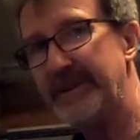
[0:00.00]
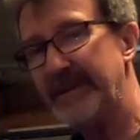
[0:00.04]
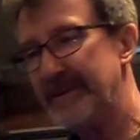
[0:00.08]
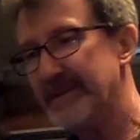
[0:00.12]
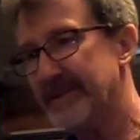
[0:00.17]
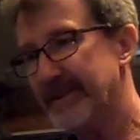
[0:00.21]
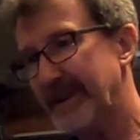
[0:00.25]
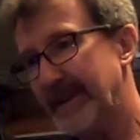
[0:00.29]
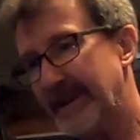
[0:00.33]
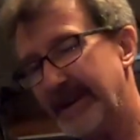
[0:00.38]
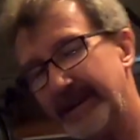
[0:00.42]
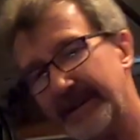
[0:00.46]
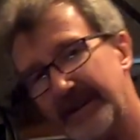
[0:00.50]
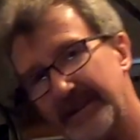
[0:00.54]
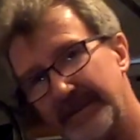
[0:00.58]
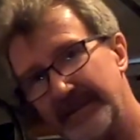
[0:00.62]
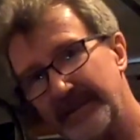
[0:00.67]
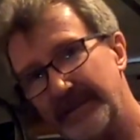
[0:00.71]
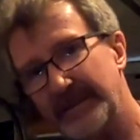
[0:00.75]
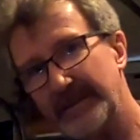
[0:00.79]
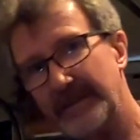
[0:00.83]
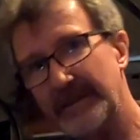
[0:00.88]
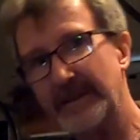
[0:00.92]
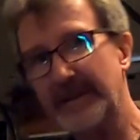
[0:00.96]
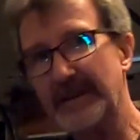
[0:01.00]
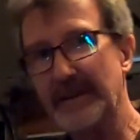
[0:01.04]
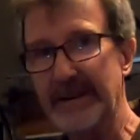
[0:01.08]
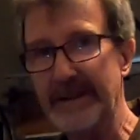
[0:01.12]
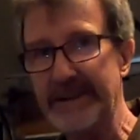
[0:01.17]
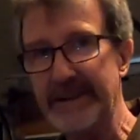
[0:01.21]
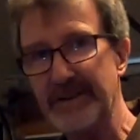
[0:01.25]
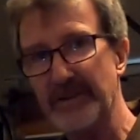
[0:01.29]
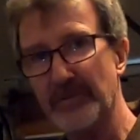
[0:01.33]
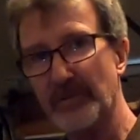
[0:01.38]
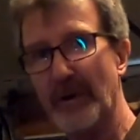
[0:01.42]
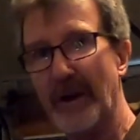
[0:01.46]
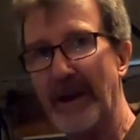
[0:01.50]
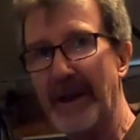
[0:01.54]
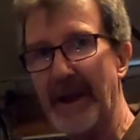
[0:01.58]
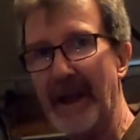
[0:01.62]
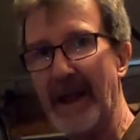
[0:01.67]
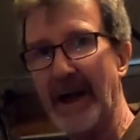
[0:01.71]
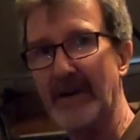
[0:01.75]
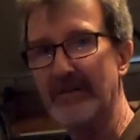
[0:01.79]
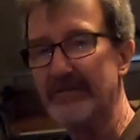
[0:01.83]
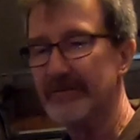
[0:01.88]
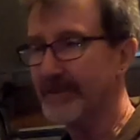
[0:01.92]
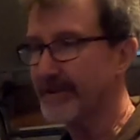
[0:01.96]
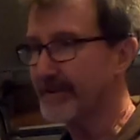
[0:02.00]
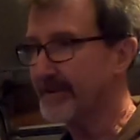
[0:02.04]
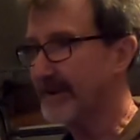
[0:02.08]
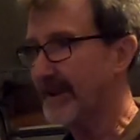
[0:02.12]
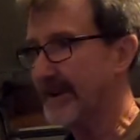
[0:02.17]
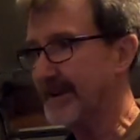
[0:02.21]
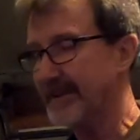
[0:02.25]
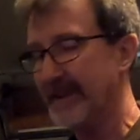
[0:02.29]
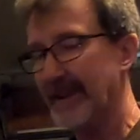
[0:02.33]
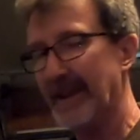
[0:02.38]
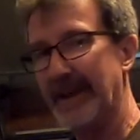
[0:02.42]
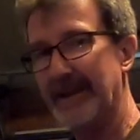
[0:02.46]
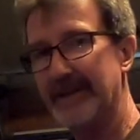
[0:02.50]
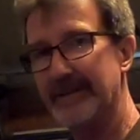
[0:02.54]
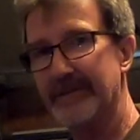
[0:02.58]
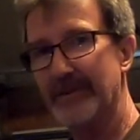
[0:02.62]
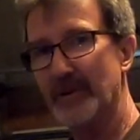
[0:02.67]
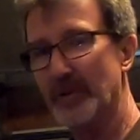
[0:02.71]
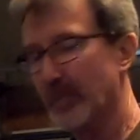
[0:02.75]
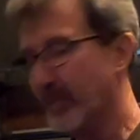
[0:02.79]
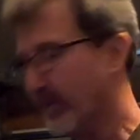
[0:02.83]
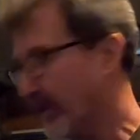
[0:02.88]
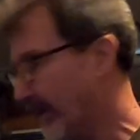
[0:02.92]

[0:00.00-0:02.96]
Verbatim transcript: of the intake, I cleaned it right out just like that, no